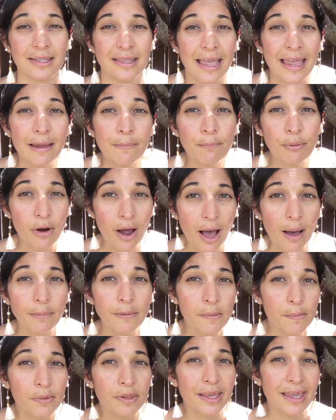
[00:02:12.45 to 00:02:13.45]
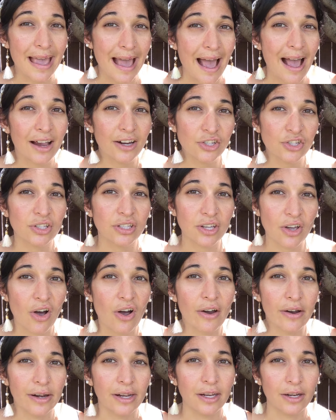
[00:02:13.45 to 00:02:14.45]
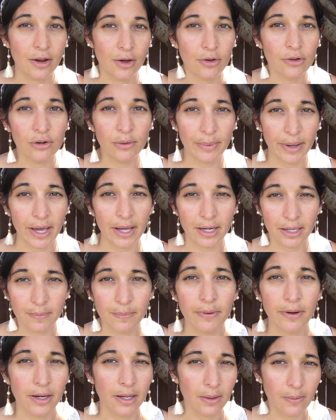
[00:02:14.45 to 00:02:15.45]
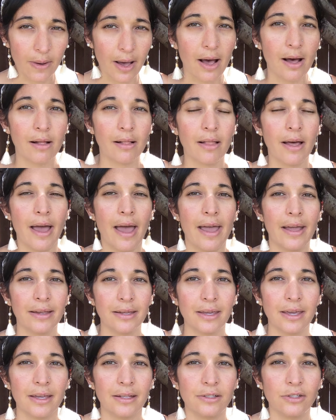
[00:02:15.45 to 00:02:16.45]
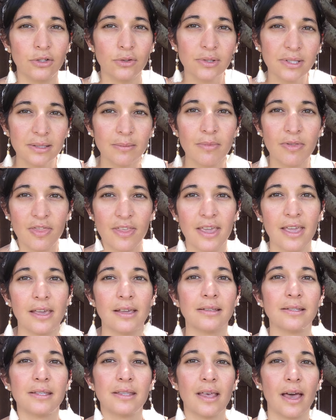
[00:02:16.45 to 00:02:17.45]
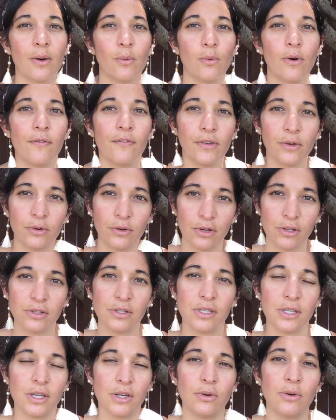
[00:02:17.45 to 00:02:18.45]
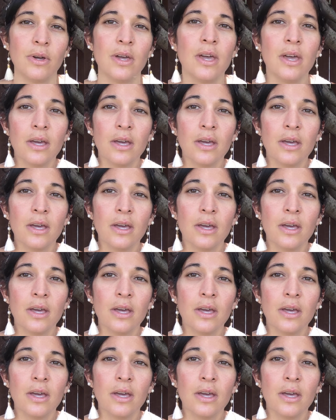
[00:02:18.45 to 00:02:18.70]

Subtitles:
They probably actually already know your body pretty well and can do some things that will feel good to you.